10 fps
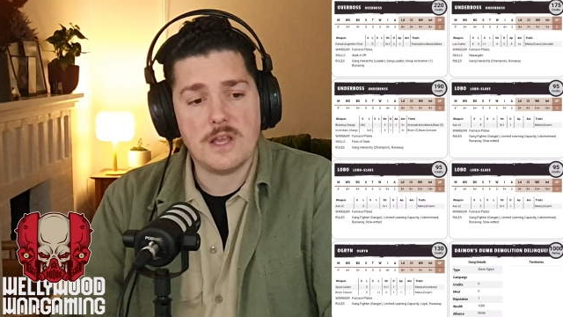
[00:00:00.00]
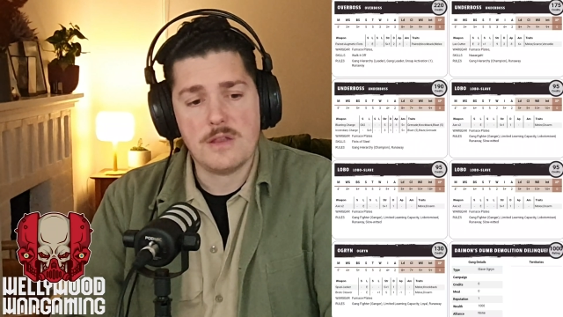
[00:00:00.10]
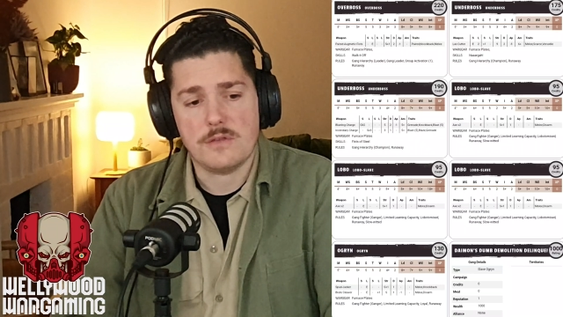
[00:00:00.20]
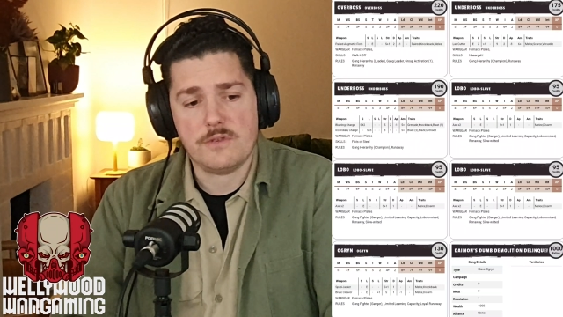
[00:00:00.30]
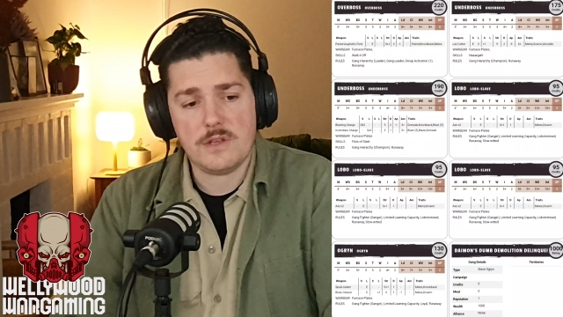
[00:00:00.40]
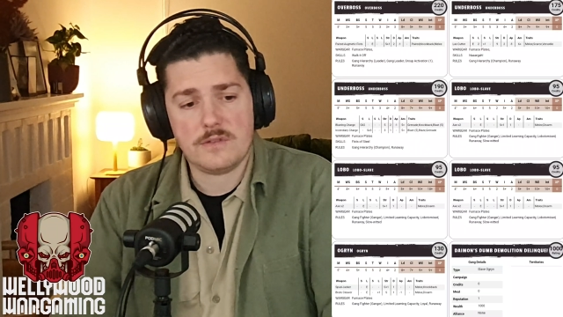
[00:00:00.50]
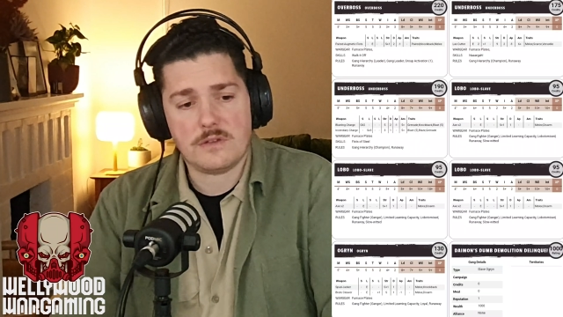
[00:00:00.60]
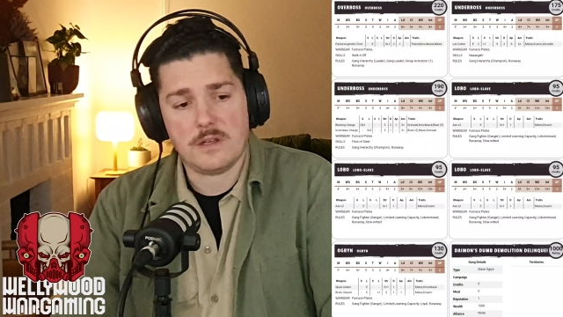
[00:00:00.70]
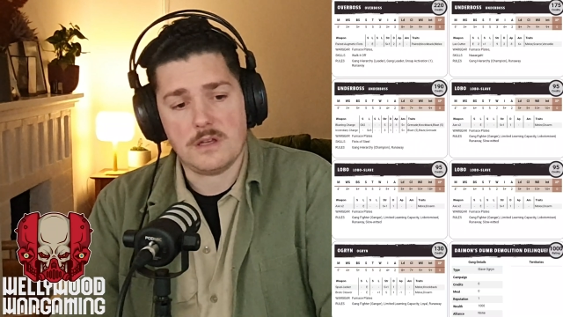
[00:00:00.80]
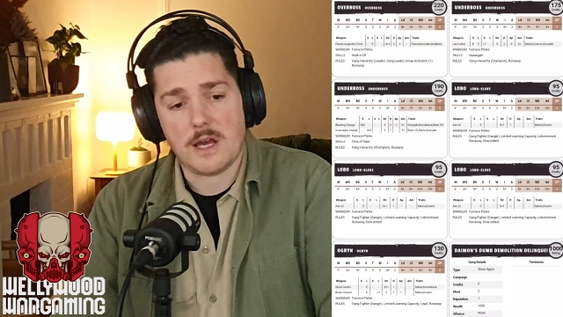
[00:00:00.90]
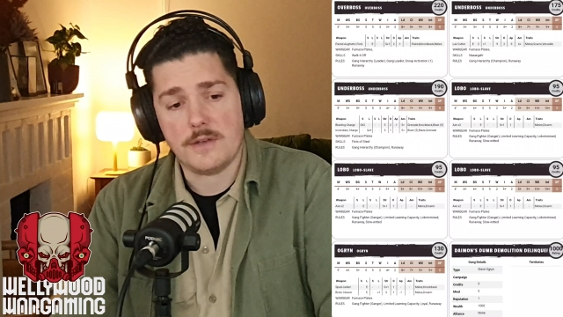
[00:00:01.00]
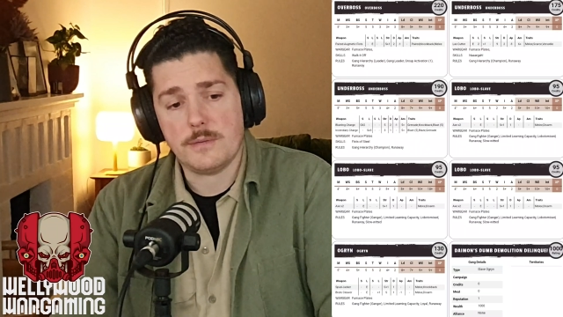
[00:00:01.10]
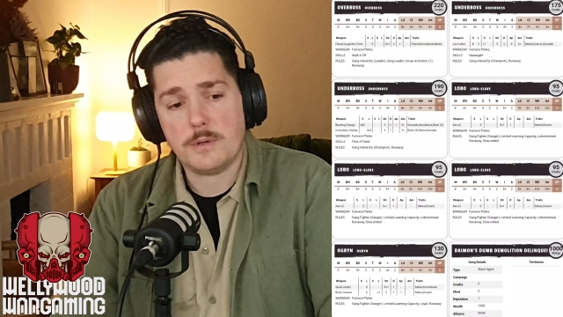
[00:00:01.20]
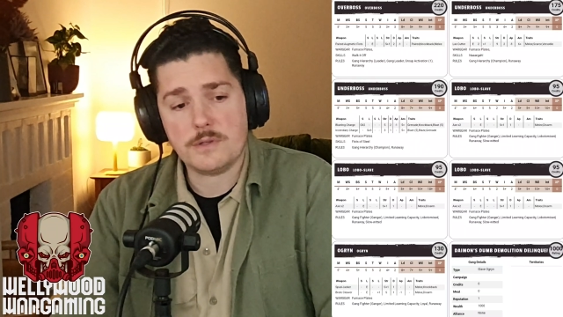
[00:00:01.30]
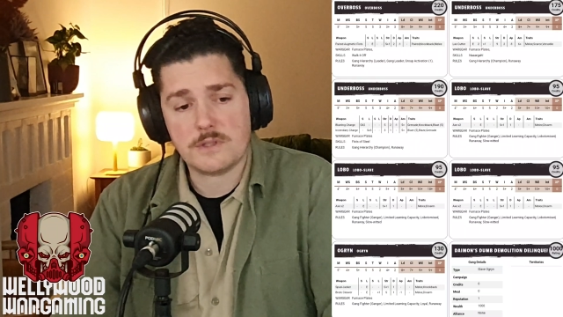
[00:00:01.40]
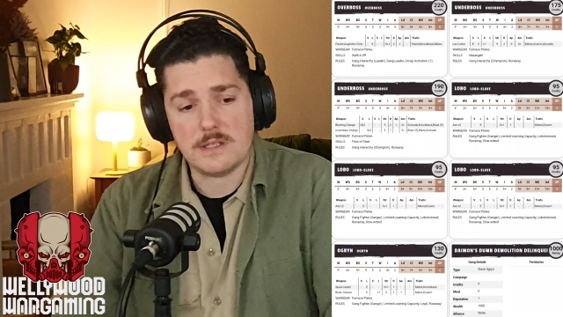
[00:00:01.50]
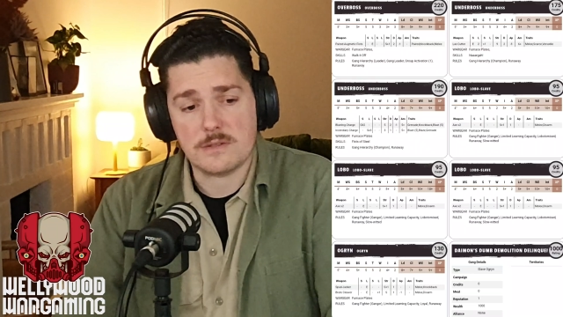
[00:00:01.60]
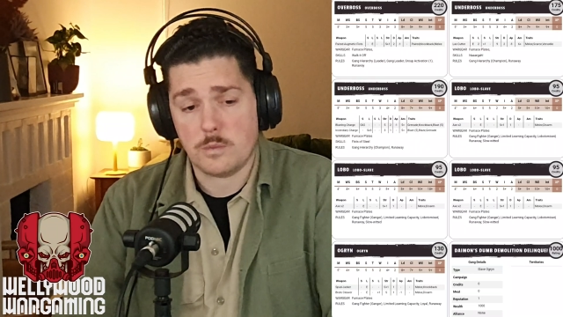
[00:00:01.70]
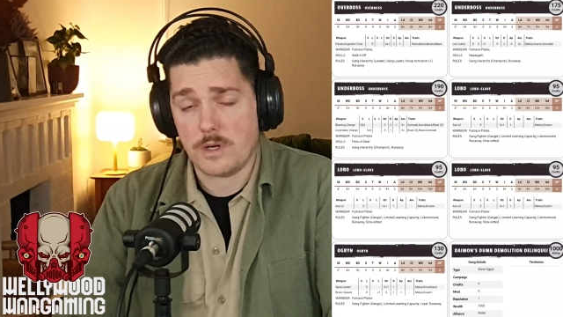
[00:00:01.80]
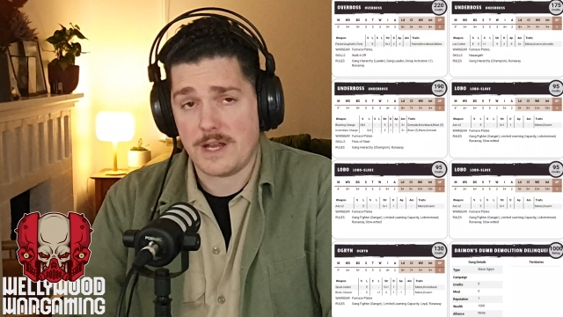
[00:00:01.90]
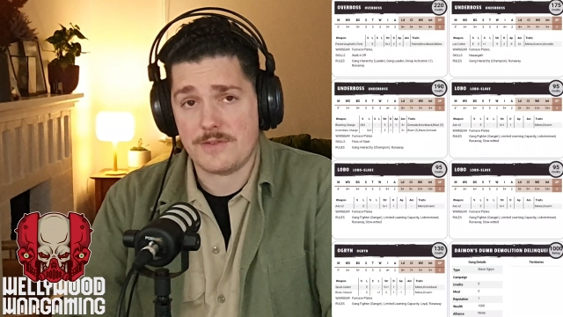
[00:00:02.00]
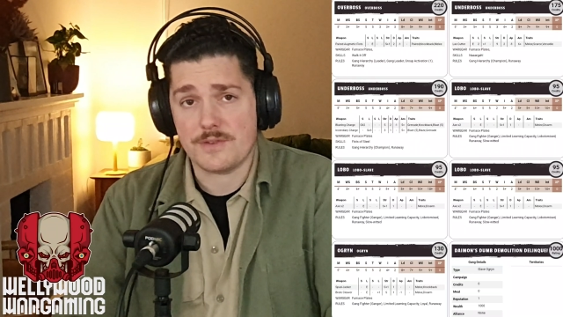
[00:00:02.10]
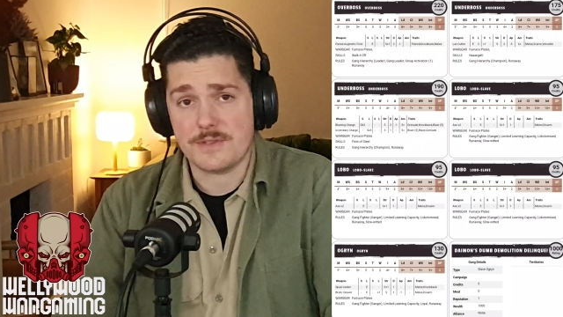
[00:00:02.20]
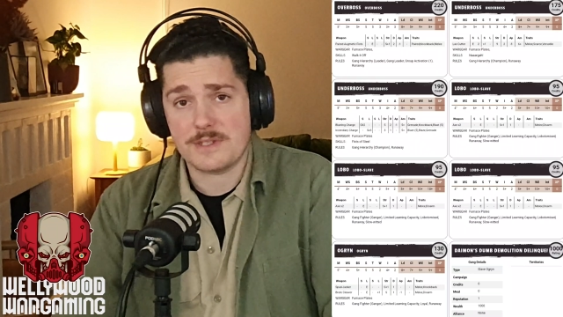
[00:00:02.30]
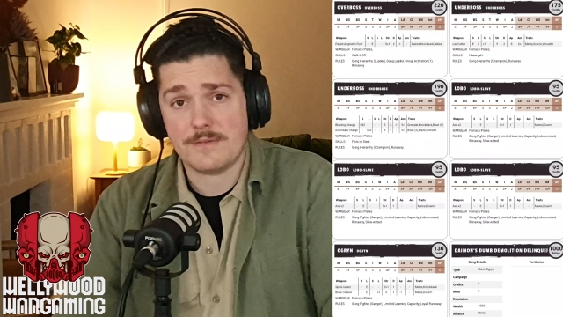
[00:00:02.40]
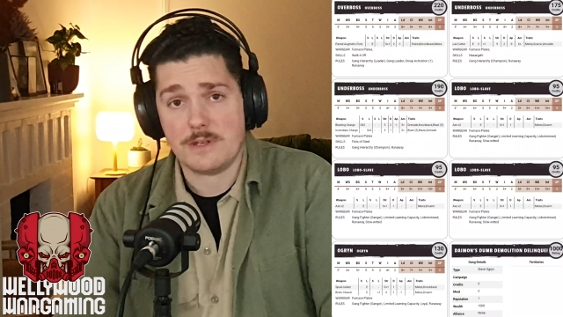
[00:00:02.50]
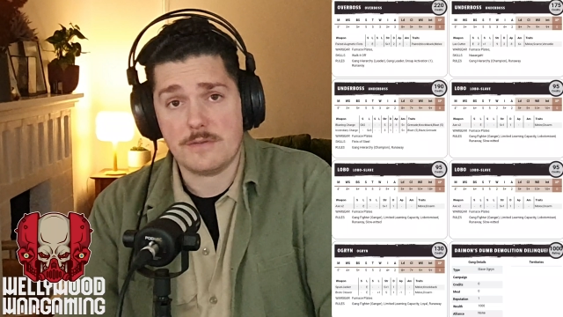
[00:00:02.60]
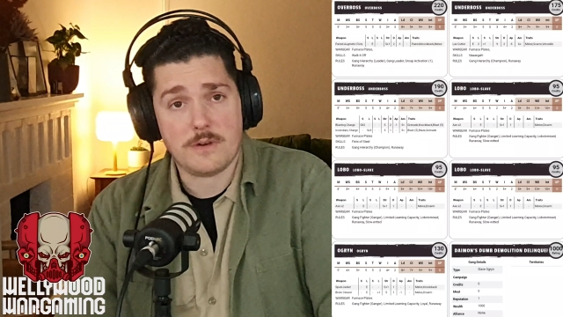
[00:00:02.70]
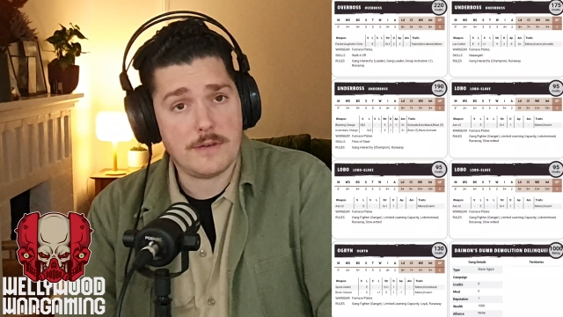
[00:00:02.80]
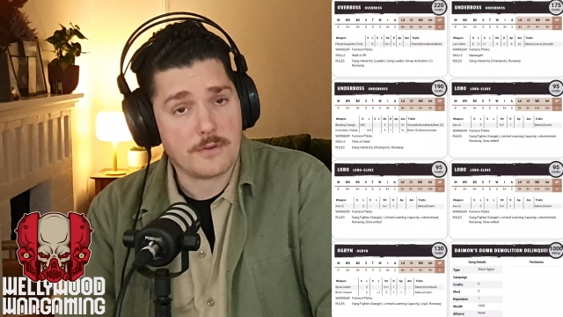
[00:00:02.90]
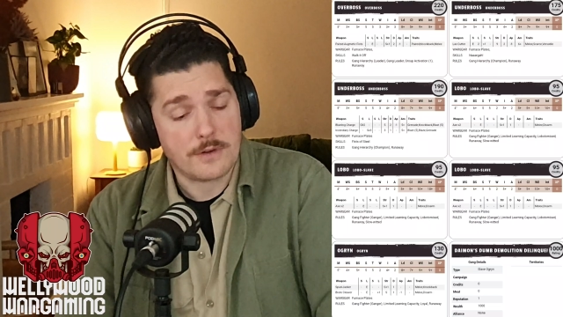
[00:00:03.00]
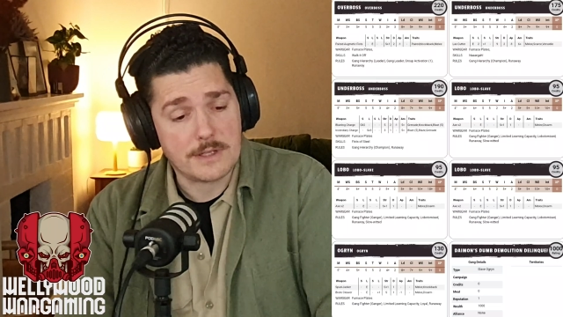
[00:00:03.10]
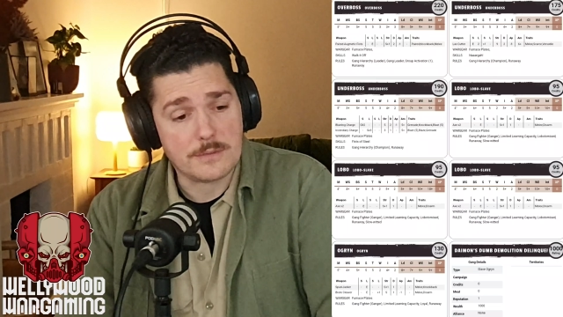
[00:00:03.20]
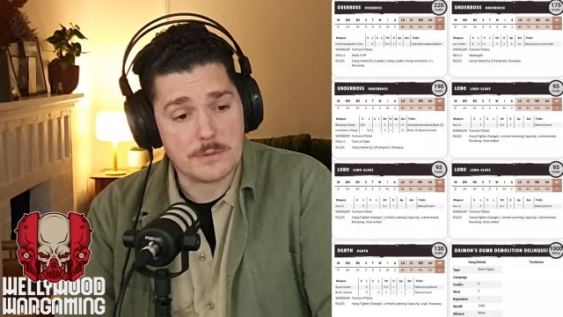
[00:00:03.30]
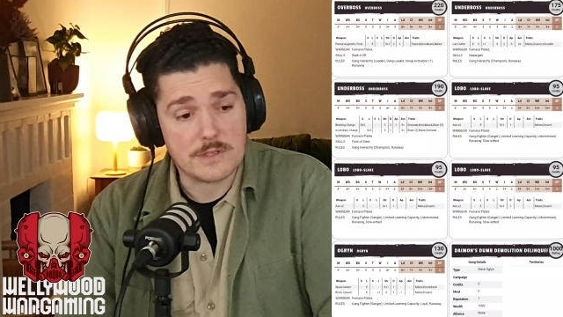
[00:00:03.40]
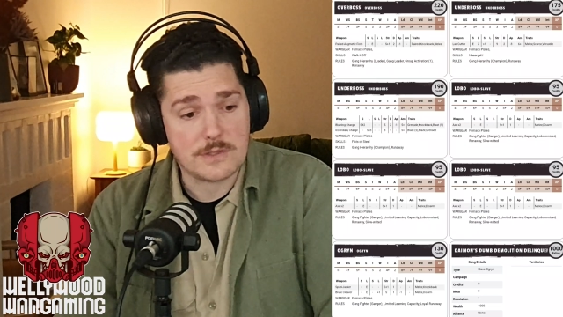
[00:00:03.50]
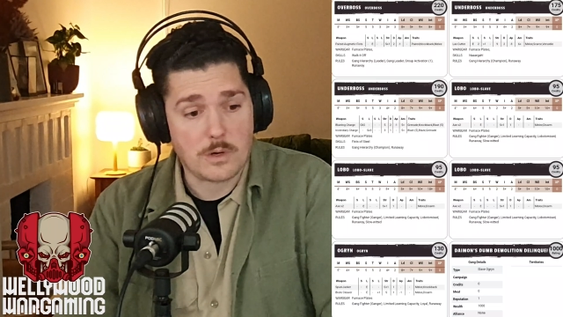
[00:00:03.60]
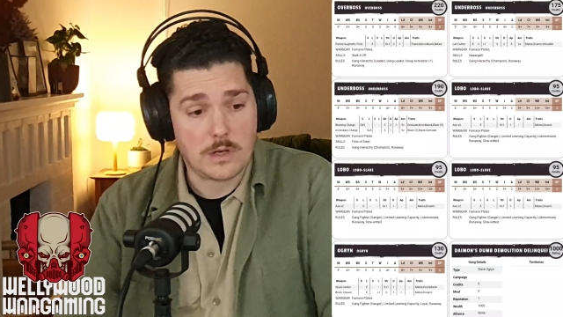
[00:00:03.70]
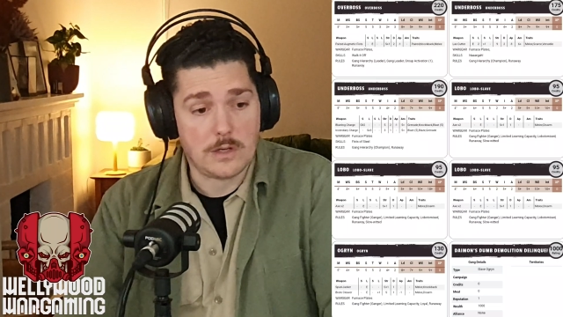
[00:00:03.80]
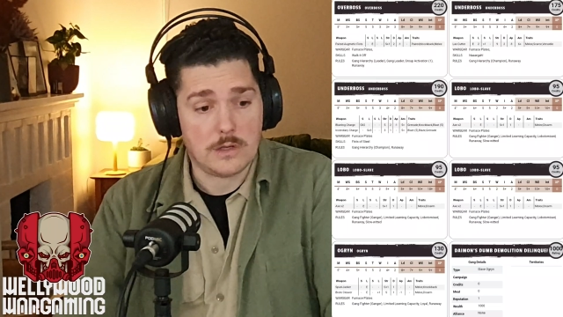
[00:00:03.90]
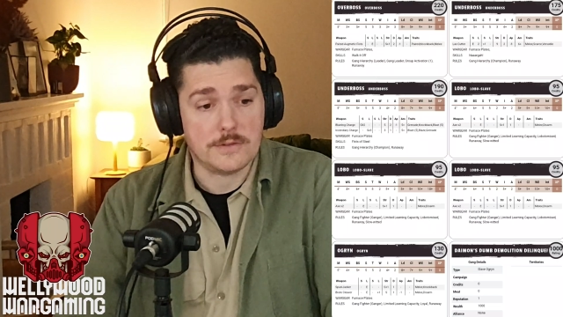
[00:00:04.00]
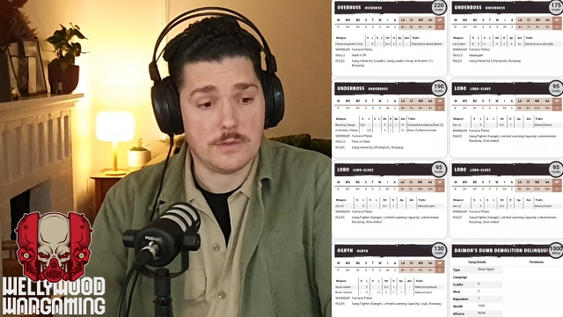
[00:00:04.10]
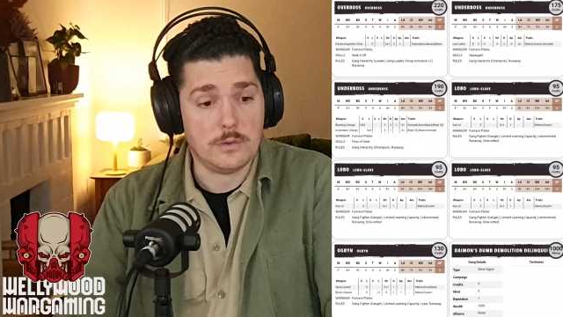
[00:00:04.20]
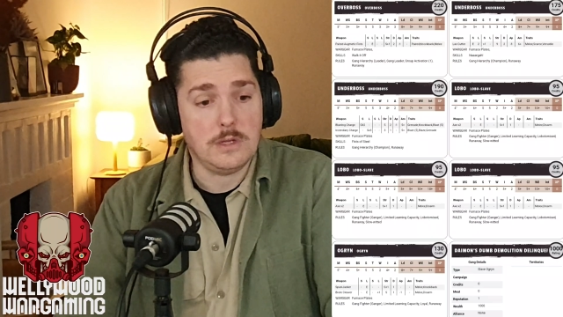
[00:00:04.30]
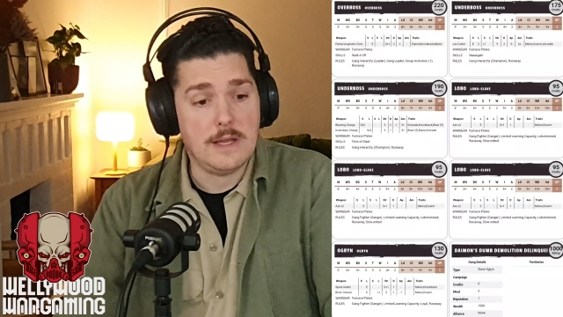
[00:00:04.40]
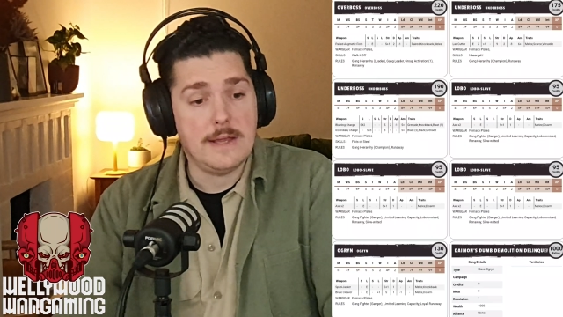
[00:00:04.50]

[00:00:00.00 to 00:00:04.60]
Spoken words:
The first underboss is 175 credits, which is not a lot at all,